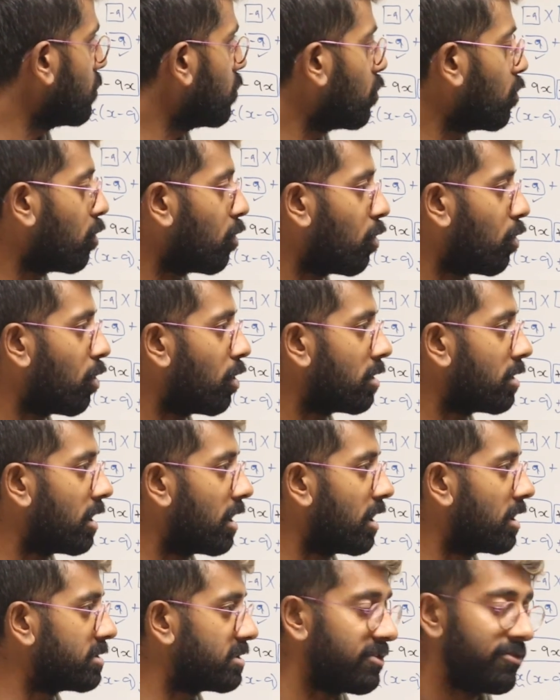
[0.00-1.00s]
more
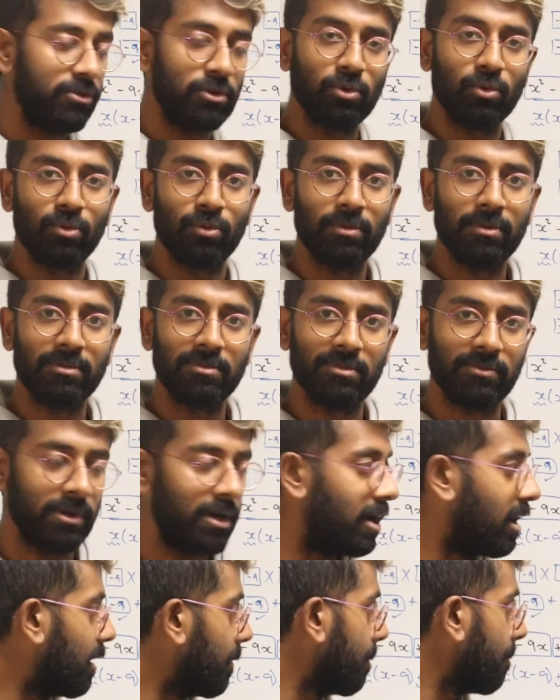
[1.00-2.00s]
difficult
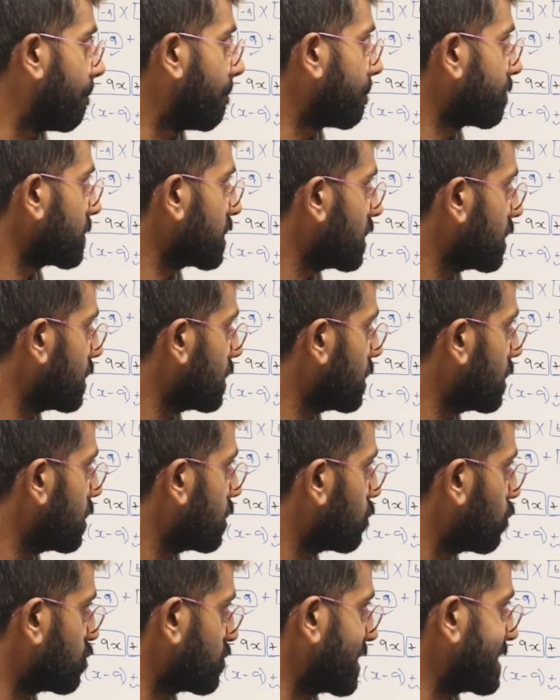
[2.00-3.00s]

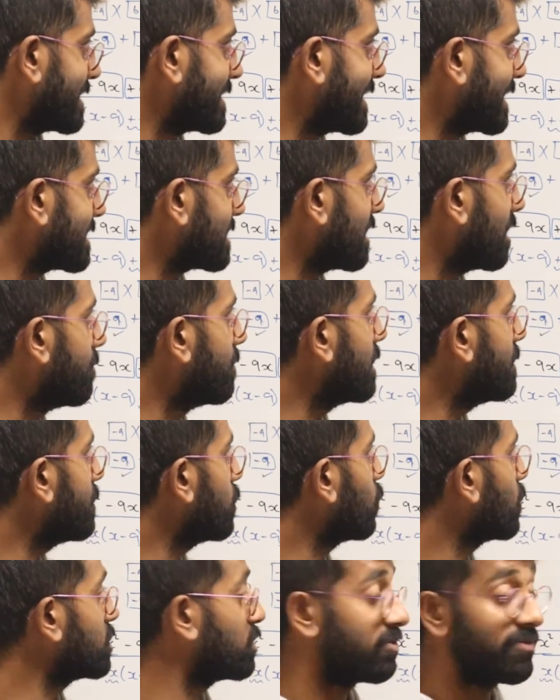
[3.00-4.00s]
quadratic next time. Maybe
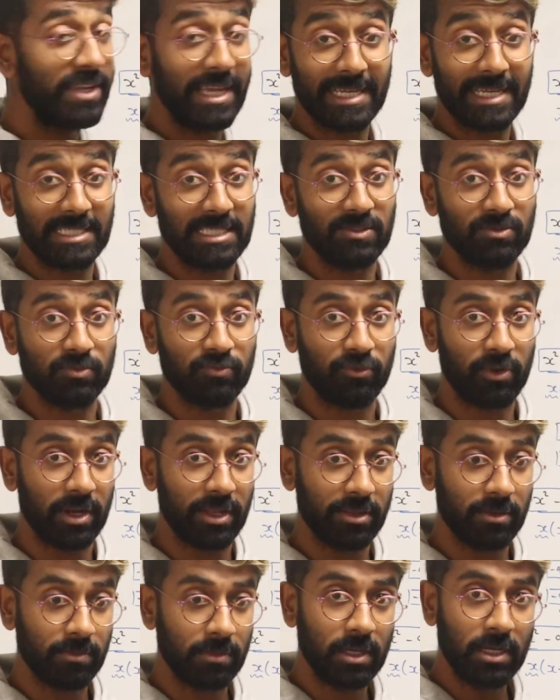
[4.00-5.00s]
ones with negatives in front
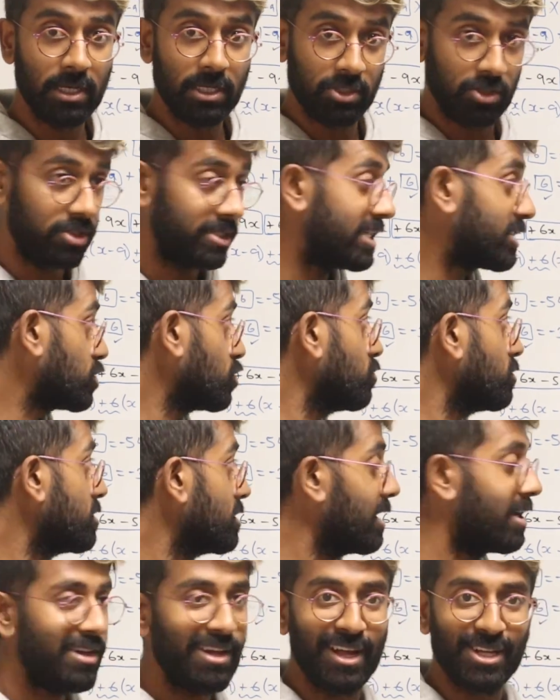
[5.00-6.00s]
of them. So stay tuned.
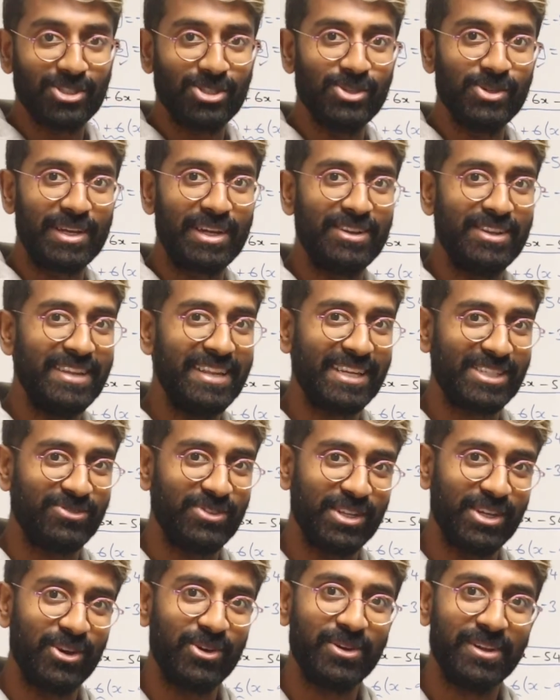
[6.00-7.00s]
I'll see you again in the next
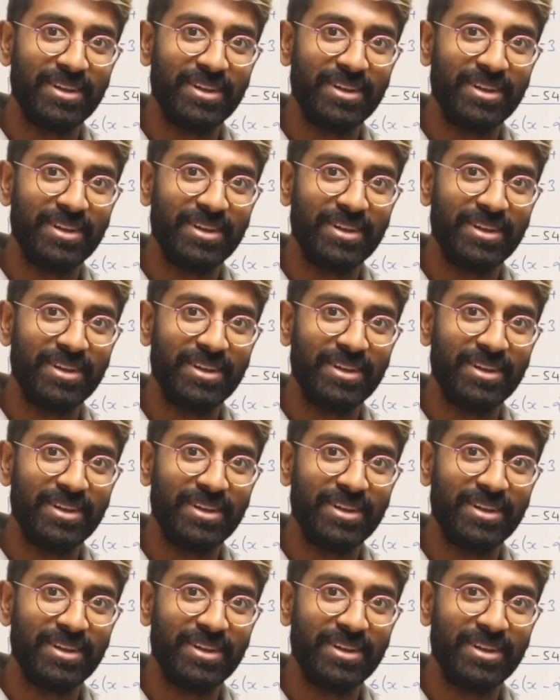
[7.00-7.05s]
video.